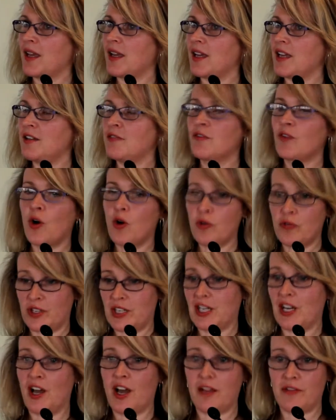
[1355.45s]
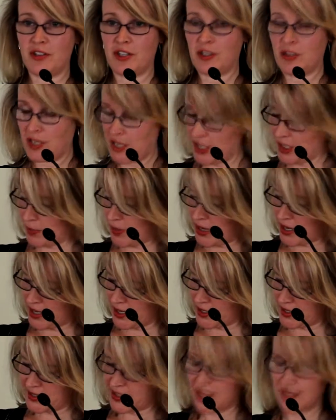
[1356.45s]
involved in life in the
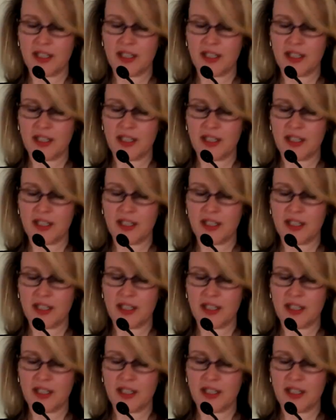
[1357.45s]
past?